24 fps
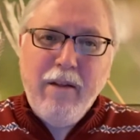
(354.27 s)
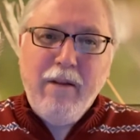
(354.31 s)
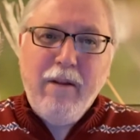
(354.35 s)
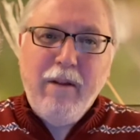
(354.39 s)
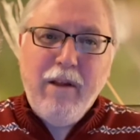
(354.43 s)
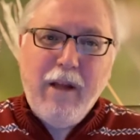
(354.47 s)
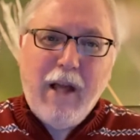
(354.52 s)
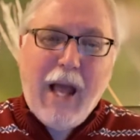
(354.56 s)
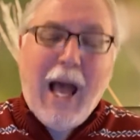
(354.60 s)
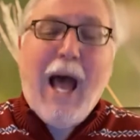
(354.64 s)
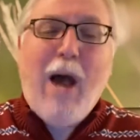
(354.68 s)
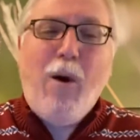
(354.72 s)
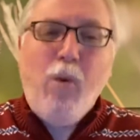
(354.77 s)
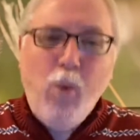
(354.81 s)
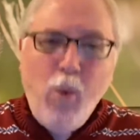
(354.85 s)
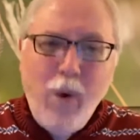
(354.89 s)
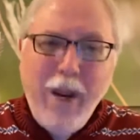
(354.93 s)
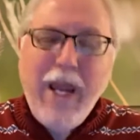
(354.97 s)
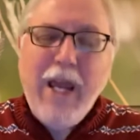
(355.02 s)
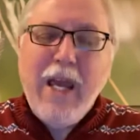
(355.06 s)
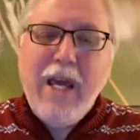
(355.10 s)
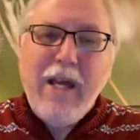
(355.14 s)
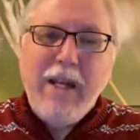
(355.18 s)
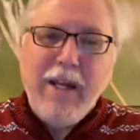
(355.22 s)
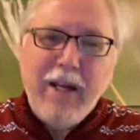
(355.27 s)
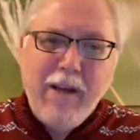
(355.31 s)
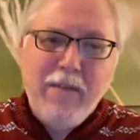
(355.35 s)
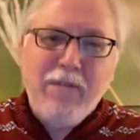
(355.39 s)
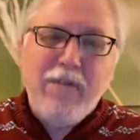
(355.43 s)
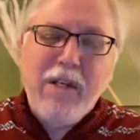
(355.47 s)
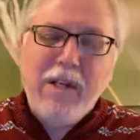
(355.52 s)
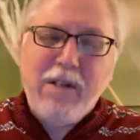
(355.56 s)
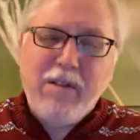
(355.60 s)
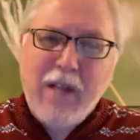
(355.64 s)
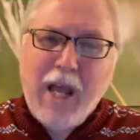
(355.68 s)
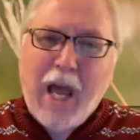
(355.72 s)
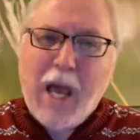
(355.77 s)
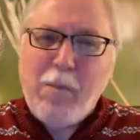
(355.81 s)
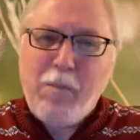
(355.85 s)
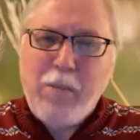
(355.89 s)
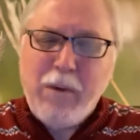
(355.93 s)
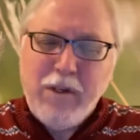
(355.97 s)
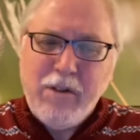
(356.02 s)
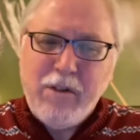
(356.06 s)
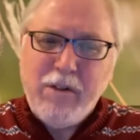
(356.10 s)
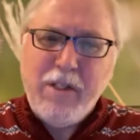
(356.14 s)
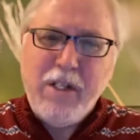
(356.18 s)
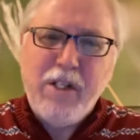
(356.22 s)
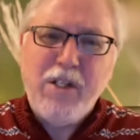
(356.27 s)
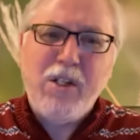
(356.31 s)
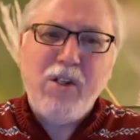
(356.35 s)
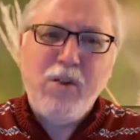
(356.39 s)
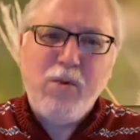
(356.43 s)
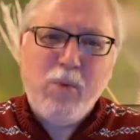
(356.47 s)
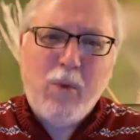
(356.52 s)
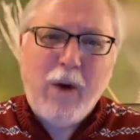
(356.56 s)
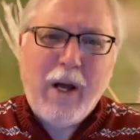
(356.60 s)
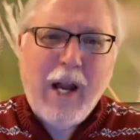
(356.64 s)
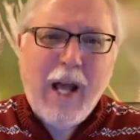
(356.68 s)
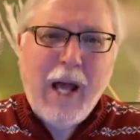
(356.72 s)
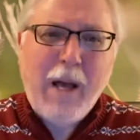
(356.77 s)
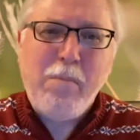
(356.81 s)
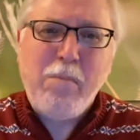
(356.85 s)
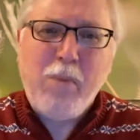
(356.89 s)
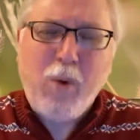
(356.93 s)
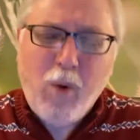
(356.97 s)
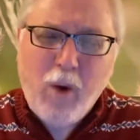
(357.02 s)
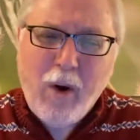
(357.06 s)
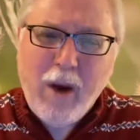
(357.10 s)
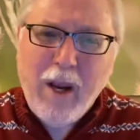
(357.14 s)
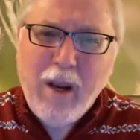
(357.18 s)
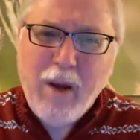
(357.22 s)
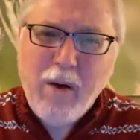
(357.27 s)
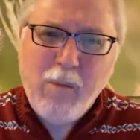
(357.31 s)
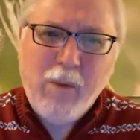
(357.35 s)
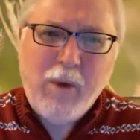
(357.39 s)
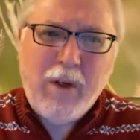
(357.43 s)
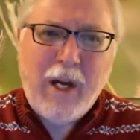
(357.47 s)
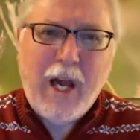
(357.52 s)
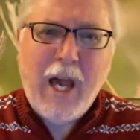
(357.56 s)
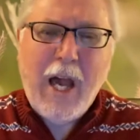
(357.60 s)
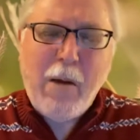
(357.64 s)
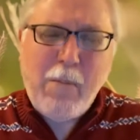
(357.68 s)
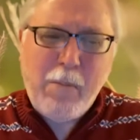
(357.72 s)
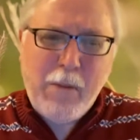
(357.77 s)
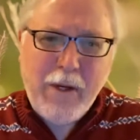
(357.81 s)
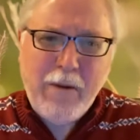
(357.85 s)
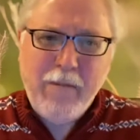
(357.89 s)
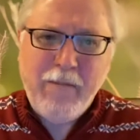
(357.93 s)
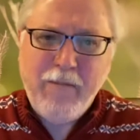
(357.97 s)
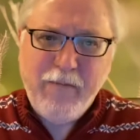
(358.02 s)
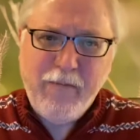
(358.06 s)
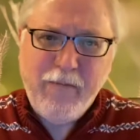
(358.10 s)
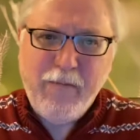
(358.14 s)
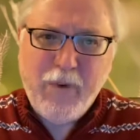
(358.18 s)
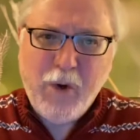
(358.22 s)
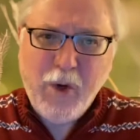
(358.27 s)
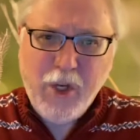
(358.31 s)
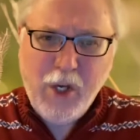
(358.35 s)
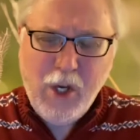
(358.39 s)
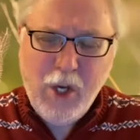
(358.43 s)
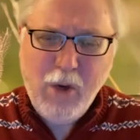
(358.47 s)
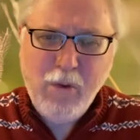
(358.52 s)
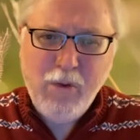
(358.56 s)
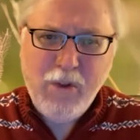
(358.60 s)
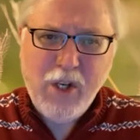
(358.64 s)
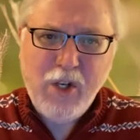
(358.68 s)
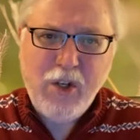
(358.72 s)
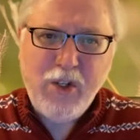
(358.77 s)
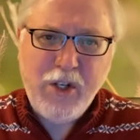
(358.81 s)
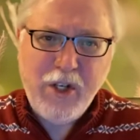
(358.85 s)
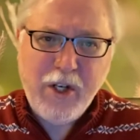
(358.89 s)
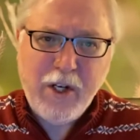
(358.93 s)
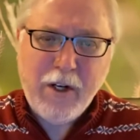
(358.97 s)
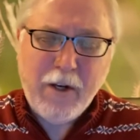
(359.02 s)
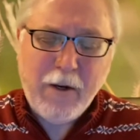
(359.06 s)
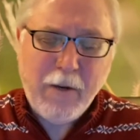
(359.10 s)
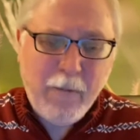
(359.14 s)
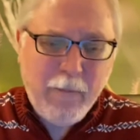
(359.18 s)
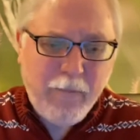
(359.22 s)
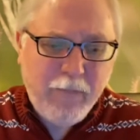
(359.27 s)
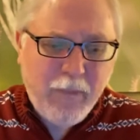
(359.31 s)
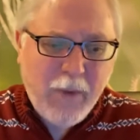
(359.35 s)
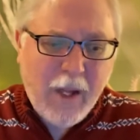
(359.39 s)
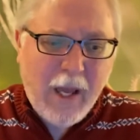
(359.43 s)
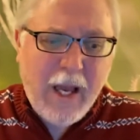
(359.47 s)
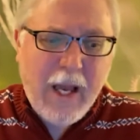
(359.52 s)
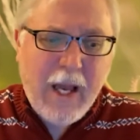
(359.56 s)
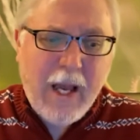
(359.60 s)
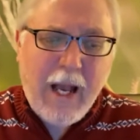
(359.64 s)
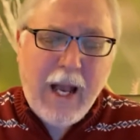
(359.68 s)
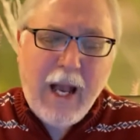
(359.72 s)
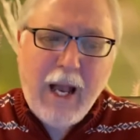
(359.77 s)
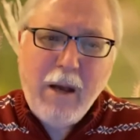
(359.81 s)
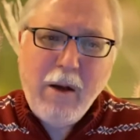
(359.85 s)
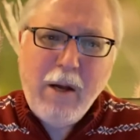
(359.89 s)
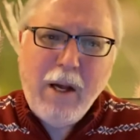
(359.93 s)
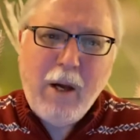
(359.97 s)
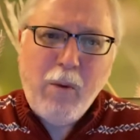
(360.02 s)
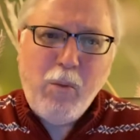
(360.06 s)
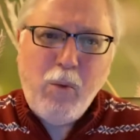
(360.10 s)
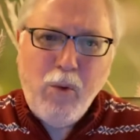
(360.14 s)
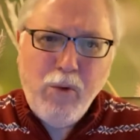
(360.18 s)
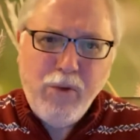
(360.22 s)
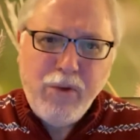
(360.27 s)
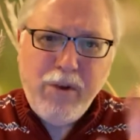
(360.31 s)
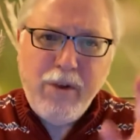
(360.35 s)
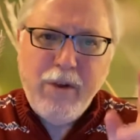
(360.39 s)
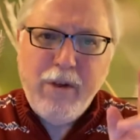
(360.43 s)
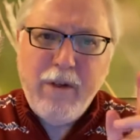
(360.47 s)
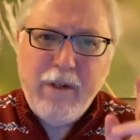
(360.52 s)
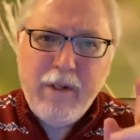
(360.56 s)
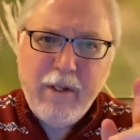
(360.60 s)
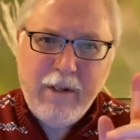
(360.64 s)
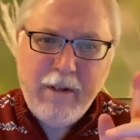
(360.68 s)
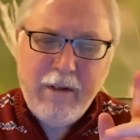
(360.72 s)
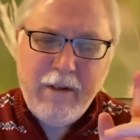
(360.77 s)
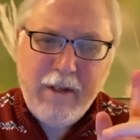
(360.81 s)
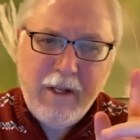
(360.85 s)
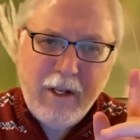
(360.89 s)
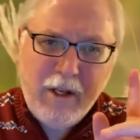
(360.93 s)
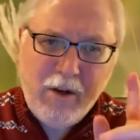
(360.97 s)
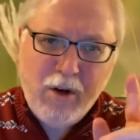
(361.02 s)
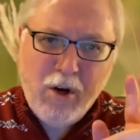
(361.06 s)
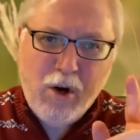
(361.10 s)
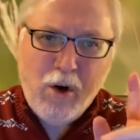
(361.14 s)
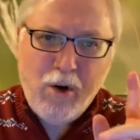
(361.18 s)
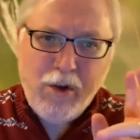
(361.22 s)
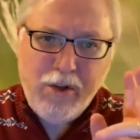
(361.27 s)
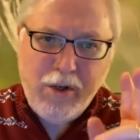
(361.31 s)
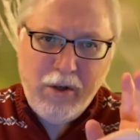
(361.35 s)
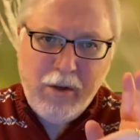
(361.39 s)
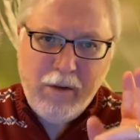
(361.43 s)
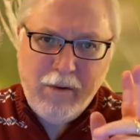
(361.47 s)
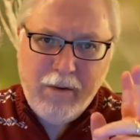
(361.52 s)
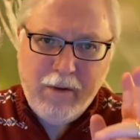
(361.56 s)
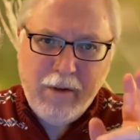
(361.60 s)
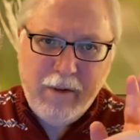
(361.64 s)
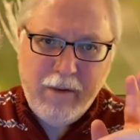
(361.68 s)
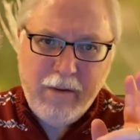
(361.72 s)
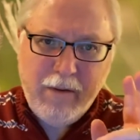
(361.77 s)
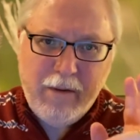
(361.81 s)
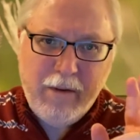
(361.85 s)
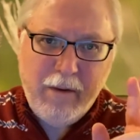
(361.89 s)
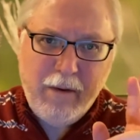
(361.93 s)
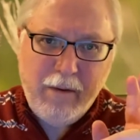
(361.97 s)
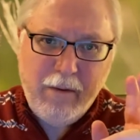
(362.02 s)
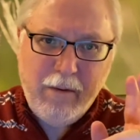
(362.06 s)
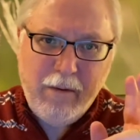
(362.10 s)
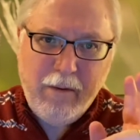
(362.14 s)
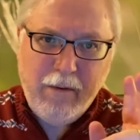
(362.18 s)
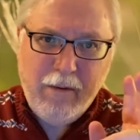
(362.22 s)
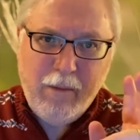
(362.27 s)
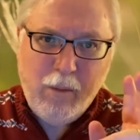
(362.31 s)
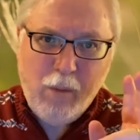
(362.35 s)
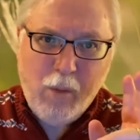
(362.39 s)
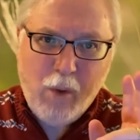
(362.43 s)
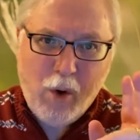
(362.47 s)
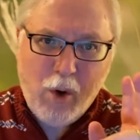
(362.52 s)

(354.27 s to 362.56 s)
I win if this happens. This is what I pray will happen for you this year. I want to encourage you to work